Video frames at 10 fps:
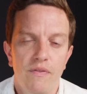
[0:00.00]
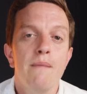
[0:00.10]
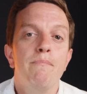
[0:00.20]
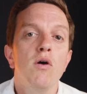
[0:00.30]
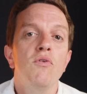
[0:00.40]

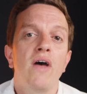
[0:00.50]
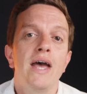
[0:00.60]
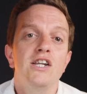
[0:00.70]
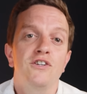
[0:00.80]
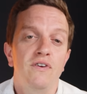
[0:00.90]
They're both
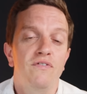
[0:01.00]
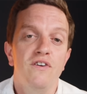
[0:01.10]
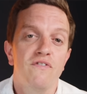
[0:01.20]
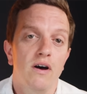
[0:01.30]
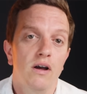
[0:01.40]
aged
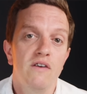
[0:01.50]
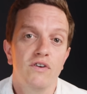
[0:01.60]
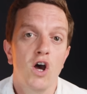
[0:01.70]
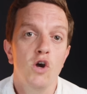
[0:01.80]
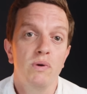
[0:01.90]
55
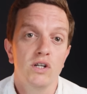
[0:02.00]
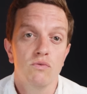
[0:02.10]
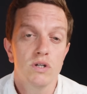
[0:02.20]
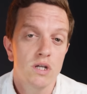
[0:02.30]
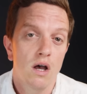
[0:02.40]
and hoping
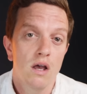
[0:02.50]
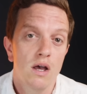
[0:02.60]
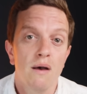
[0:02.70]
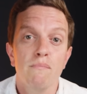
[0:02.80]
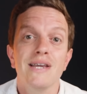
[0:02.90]
to
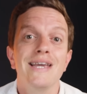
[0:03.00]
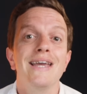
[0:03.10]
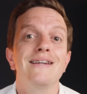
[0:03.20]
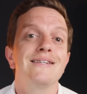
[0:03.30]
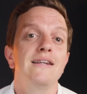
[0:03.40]
retire and
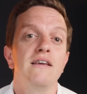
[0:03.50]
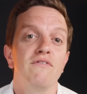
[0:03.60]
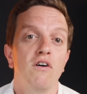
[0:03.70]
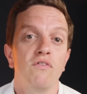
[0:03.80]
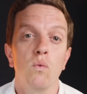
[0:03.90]
begin to
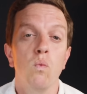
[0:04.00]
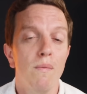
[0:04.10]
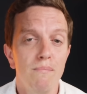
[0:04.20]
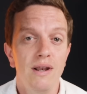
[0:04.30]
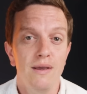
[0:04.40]
live off the
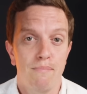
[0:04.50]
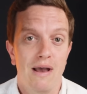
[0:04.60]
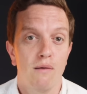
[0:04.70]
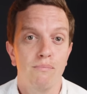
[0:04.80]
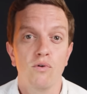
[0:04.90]
£1 million
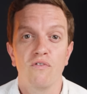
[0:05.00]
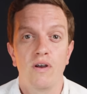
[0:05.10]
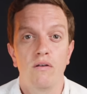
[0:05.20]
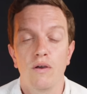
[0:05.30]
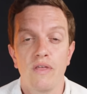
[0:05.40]

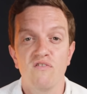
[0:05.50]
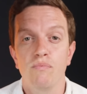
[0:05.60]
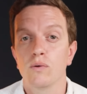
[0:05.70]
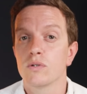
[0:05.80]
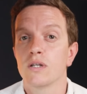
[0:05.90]
portfolio they've
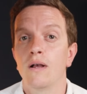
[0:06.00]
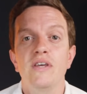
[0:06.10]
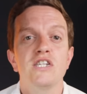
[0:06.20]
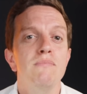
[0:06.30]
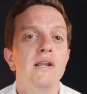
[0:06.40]
built.
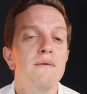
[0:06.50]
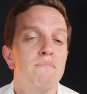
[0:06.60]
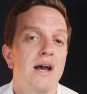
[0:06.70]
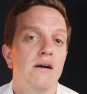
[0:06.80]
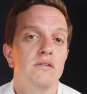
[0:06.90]
This £1 million
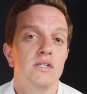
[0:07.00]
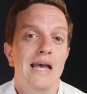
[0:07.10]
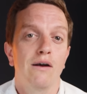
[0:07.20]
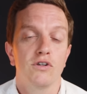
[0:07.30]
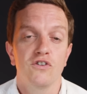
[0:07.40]
is
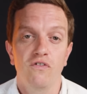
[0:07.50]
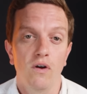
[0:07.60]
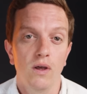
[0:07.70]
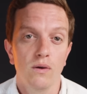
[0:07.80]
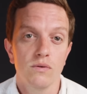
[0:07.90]
held as
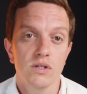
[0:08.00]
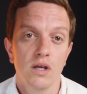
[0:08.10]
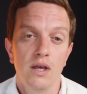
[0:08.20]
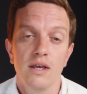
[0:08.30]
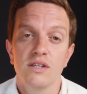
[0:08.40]
follows:
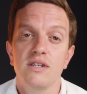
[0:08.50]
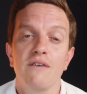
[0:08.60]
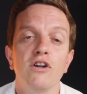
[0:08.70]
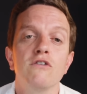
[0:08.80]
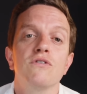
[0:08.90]

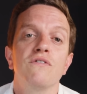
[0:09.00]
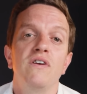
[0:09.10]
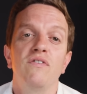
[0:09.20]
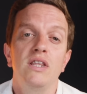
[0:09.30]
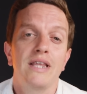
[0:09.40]

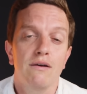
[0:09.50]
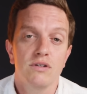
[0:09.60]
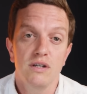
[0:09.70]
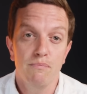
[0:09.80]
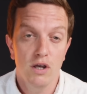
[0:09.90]

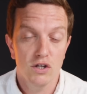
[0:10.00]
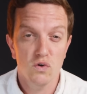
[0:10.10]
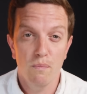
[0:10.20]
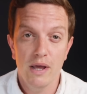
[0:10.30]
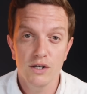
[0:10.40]
$750,000 in
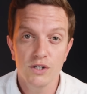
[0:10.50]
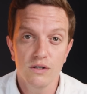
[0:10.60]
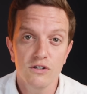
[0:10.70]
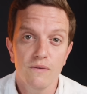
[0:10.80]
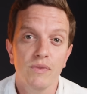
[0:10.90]
personal
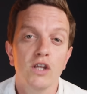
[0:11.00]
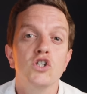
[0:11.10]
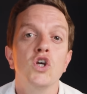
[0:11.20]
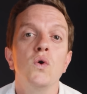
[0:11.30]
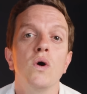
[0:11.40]
pensions and
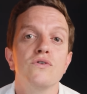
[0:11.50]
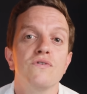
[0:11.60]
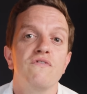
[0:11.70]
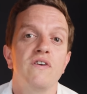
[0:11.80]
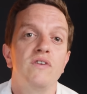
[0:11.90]

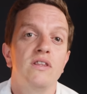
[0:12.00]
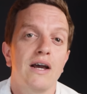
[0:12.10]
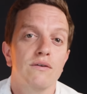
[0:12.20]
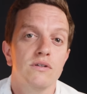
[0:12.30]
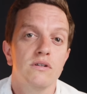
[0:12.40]

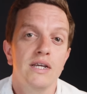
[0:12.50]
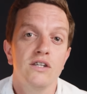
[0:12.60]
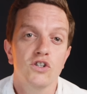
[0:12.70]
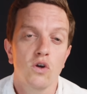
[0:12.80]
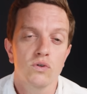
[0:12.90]
$250,000
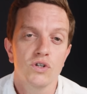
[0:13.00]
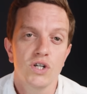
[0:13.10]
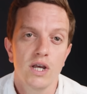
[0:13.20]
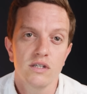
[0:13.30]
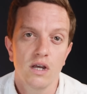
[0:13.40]
in stocks and
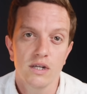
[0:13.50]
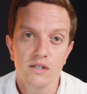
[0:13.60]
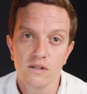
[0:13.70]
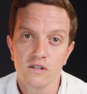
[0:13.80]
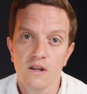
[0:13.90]
shares
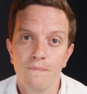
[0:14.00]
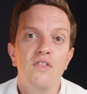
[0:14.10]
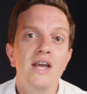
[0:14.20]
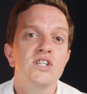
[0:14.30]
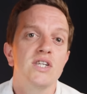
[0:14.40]
ISAs.
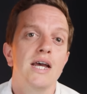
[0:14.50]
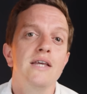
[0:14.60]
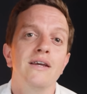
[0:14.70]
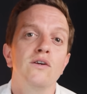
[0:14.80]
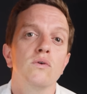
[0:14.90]
They say
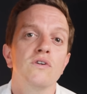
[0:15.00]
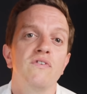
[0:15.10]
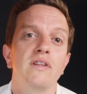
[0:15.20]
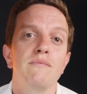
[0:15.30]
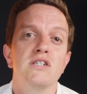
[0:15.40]
that in order
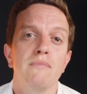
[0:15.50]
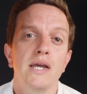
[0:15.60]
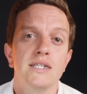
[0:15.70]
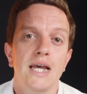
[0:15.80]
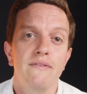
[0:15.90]
for them to
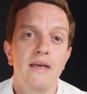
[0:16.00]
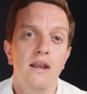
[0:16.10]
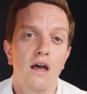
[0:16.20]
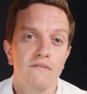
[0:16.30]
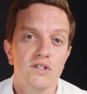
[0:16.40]
maintain their
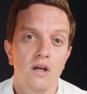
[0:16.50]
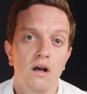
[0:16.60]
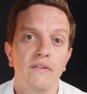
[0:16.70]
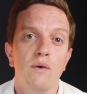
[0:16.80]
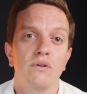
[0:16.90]

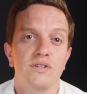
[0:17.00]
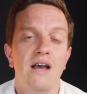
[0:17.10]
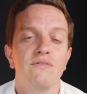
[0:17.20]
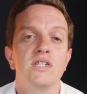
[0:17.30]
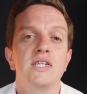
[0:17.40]
lifestyle, they want to
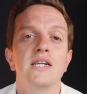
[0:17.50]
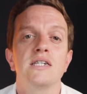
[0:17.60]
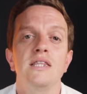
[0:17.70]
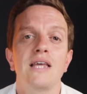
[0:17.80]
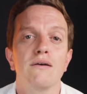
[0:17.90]
have
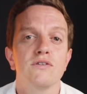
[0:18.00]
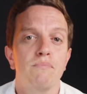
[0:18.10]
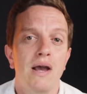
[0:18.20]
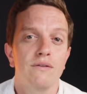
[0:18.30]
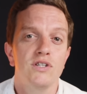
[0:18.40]

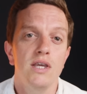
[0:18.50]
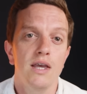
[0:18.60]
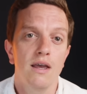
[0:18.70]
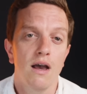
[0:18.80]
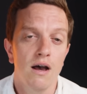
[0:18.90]
£60,000 a
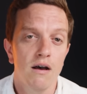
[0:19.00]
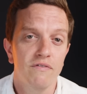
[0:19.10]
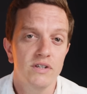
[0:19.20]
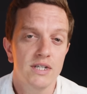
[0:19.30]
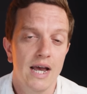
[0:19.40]
year
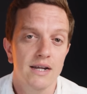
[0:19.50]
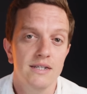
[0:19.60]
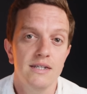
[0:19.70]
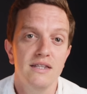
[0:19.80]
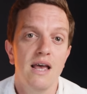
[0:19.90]
after
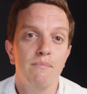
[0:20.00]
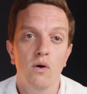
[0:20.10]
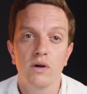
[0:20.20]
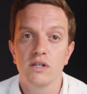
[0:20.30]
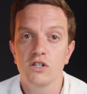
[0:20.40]
taxes in their
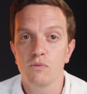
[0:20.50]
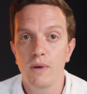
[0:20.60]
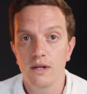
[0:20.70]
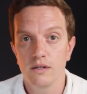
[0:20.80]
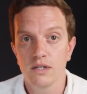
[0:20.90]
pockets to
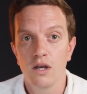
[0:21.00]
spend,